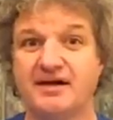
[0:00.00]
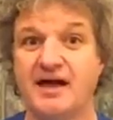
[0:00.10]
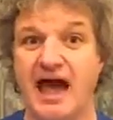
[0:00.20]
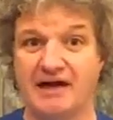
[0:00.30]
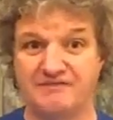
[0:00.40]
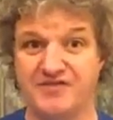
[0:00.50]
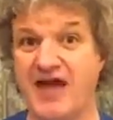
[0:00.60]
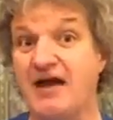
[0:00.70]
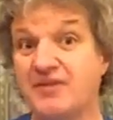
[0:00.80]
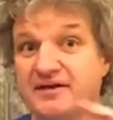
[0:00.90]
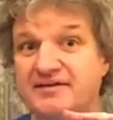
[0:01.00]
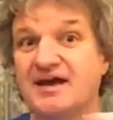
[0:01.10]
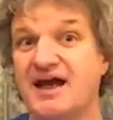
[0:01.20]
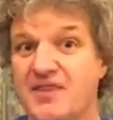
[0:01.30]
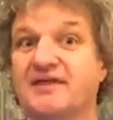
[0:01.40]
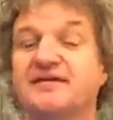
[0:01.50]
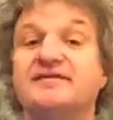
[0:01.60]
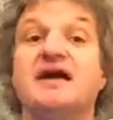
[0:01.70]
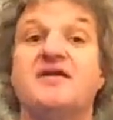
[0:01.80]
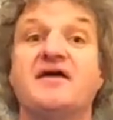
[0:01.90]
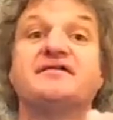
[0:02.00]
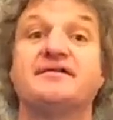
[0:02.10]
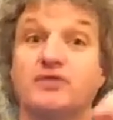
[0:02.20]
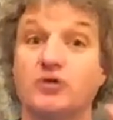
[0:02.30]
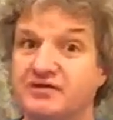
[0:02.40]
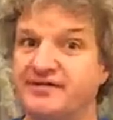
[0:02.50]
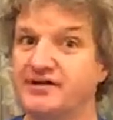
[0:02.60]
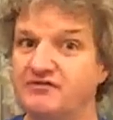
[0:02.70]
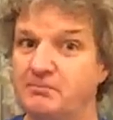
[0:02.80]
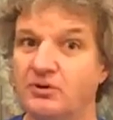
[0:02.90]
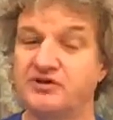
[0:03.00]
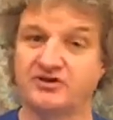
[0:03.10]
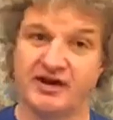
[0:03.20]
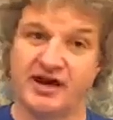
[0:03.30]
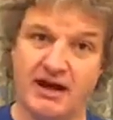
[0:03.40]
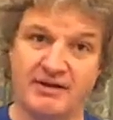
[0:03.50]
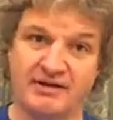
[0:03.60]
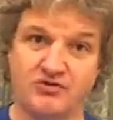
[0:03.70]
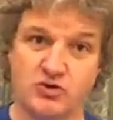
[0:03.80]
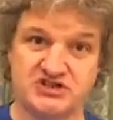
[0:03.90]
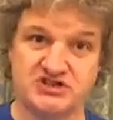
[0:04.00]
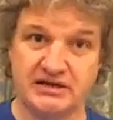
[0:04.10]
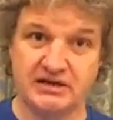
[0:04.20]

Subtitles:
and for that there's a sort of silver bullet on iOS 14,